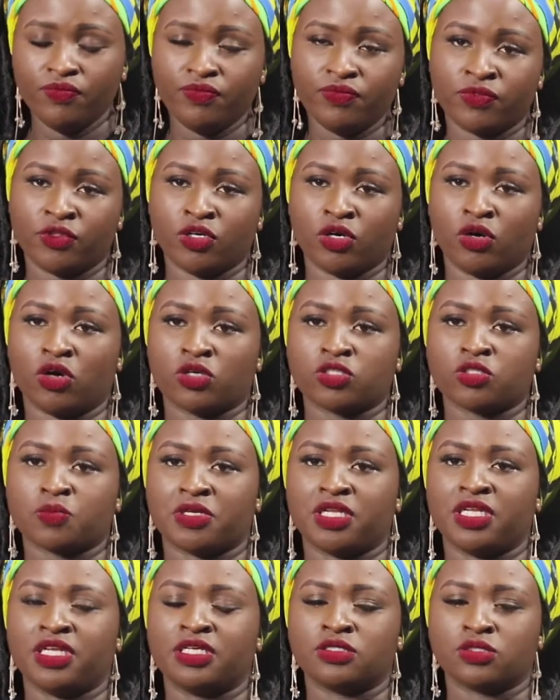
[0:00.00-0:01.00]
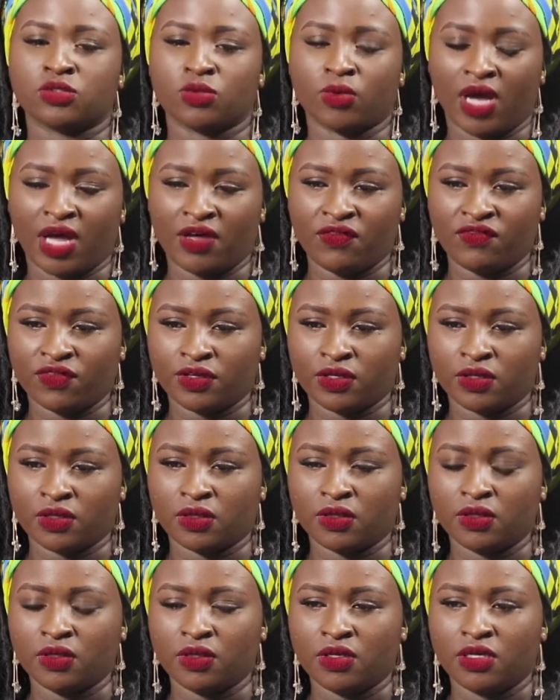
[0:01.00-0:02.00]
the gospel, and so I
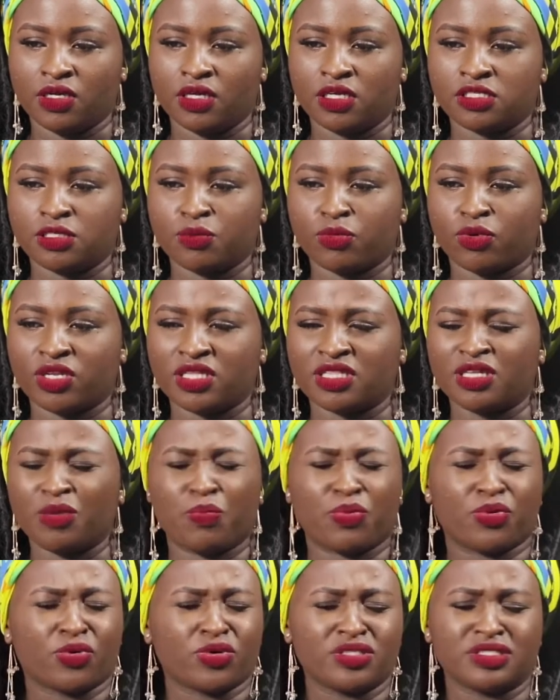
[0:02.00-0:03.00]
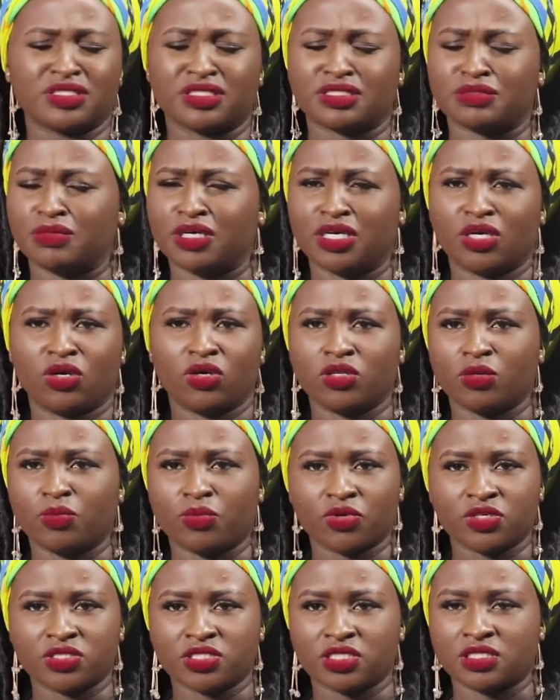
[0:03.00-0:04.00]
feel it's important. The process, my God, the
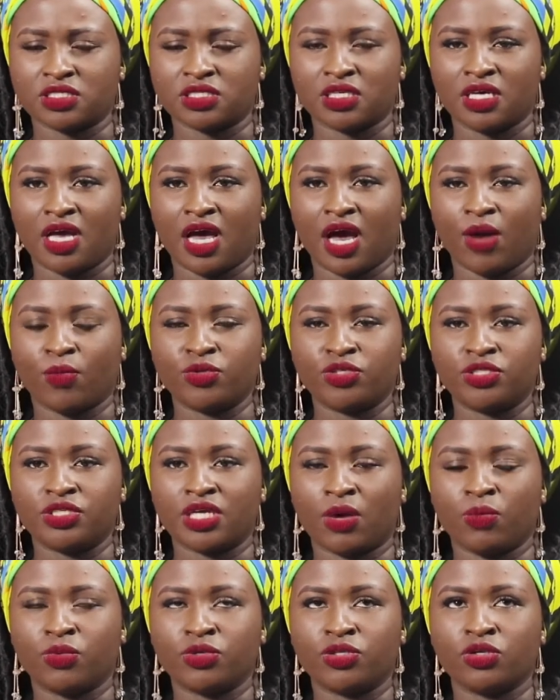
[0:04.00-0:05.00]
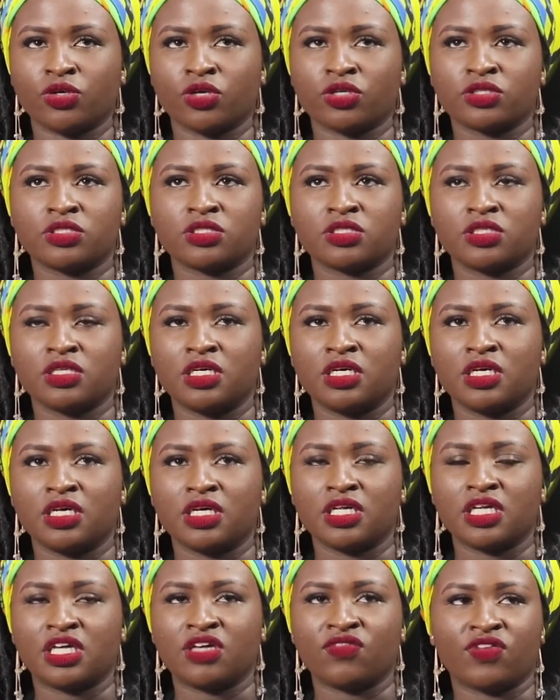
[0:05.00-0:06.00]
process. I would not
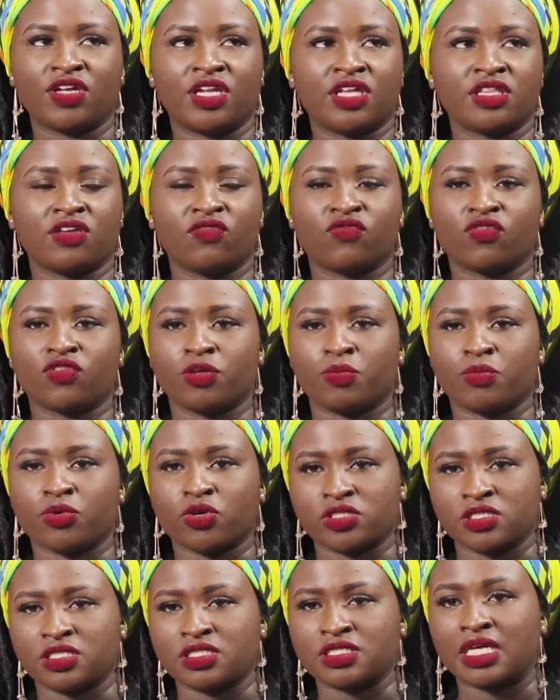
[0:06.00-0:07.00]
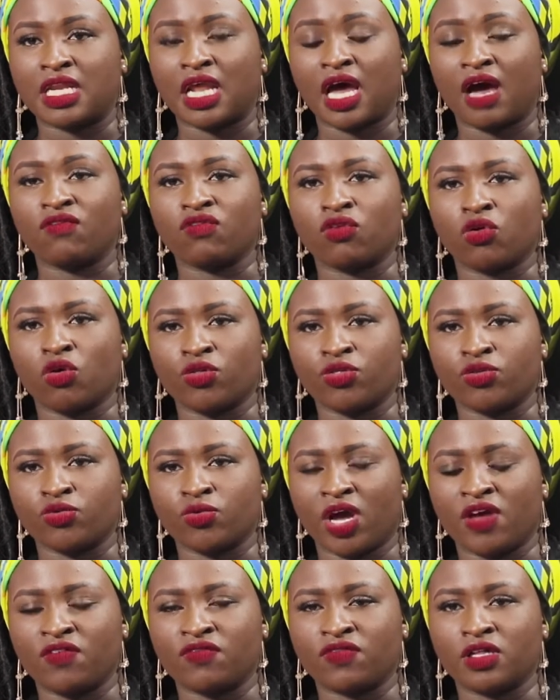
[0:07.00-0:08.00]
give anything for the process that I've gone
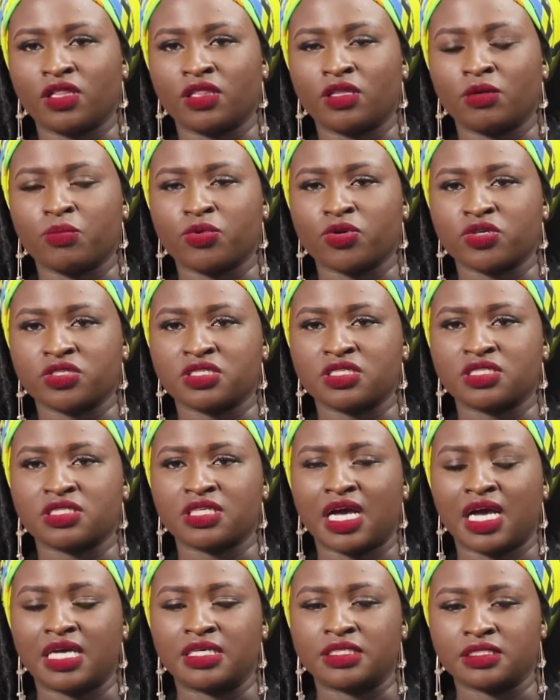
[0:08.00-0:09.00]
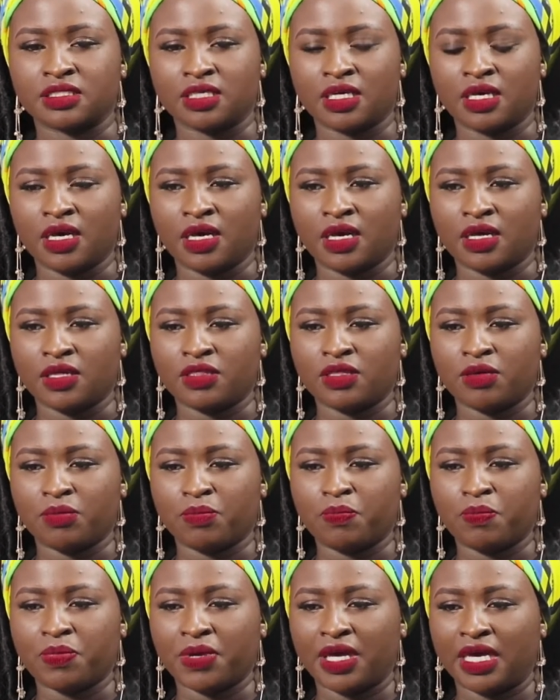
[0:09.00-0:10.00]
through. I feel the process has the
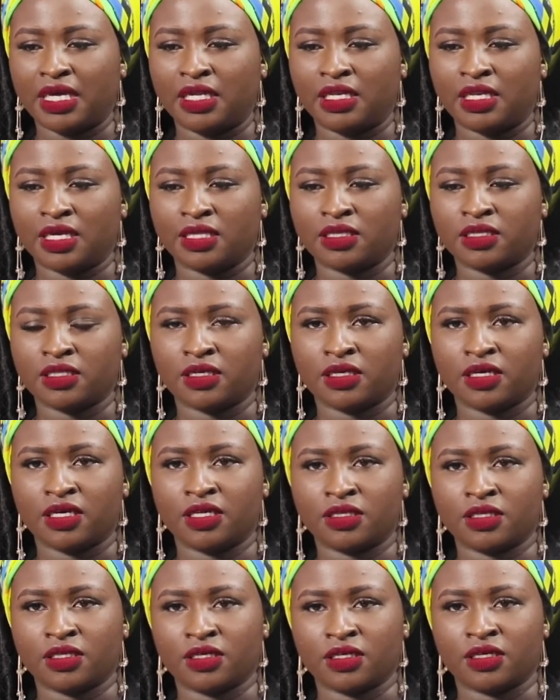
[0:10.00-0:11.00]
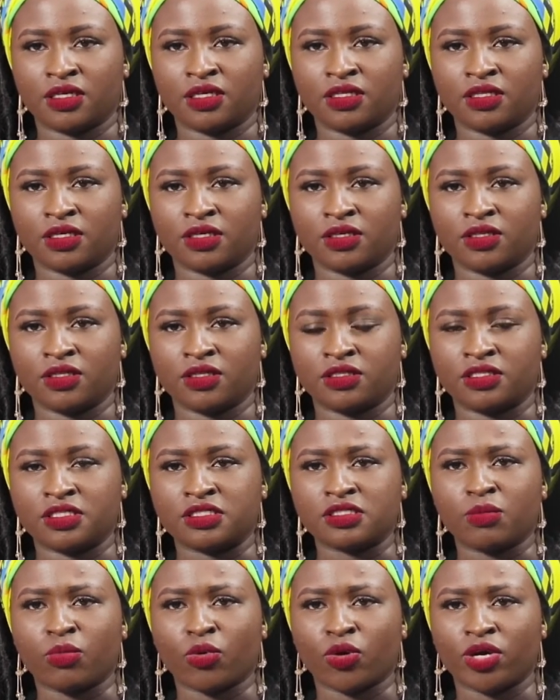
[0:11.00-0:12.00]
pain and the
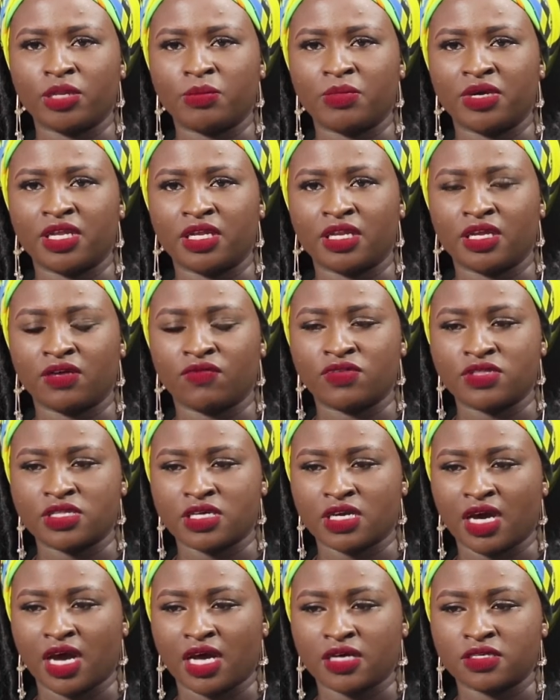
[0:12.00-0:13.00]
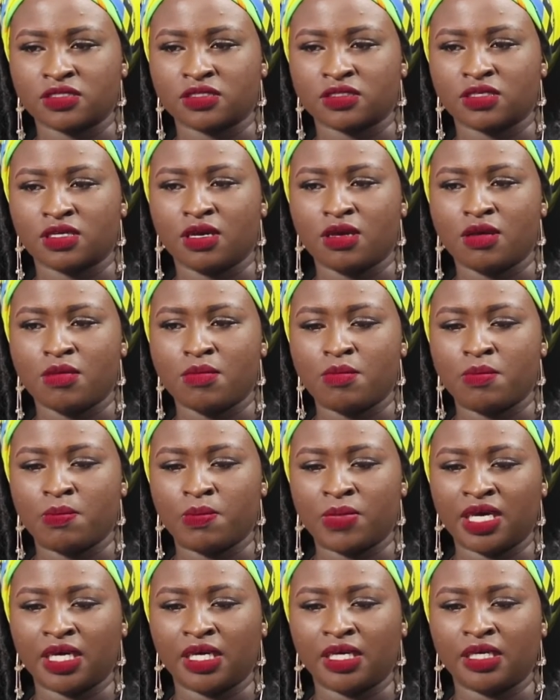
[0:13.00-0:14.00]
disappointment and everything has
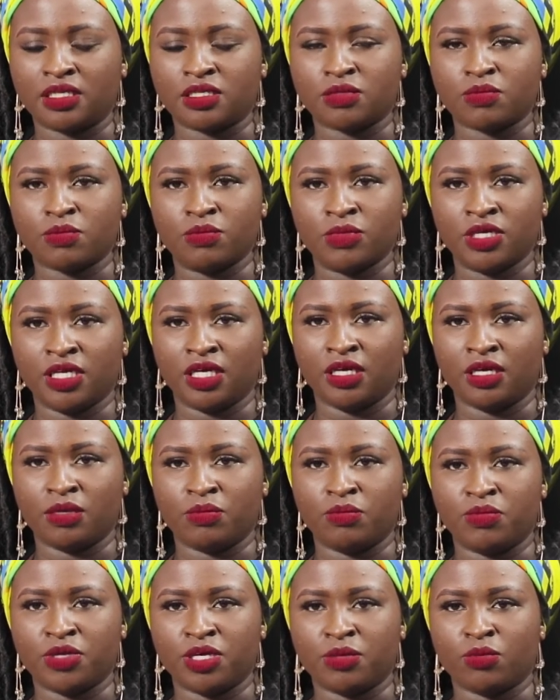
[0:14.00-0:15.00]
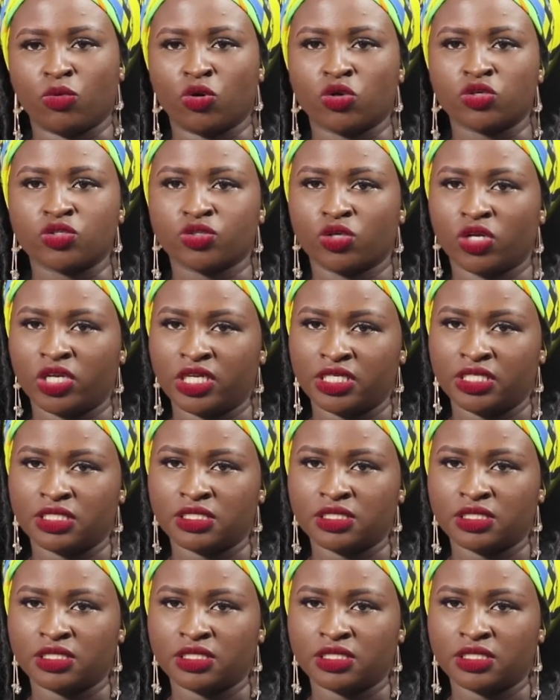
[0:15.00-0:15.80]
made me be more solid.